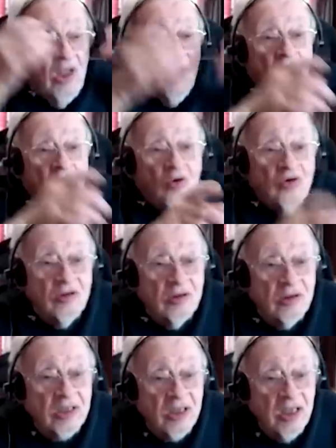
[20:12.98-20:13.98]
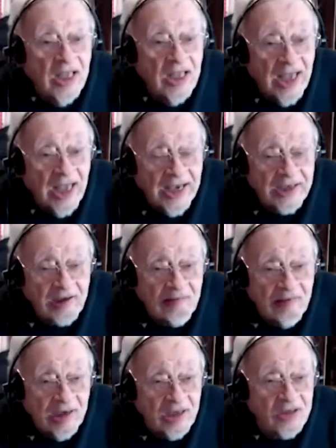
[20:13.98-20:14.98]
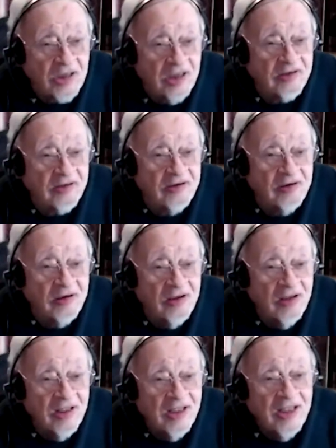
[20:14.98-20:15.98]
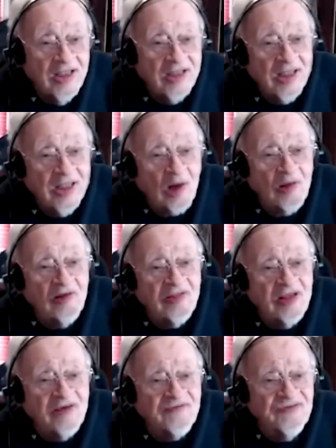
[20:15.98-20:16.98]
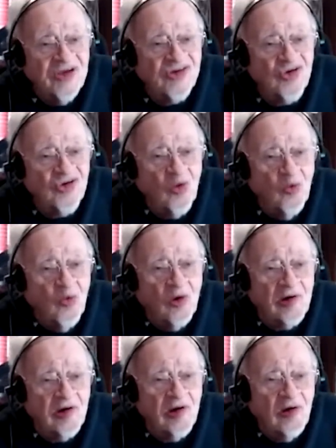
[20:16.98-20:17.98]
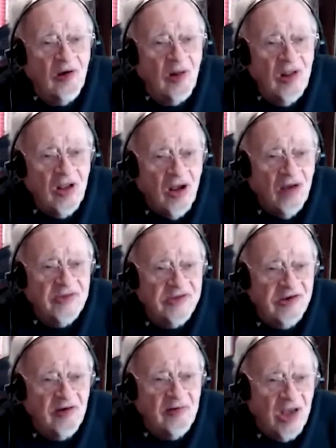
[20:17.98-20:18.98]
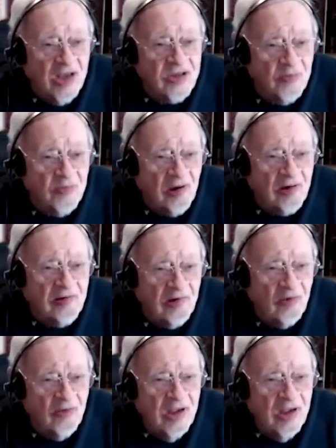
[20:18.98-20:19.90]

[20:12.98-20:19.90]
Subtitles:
go to Aunt Corinna's kitchen, tell her you're the official water girl of the Jerry Izenberg crew.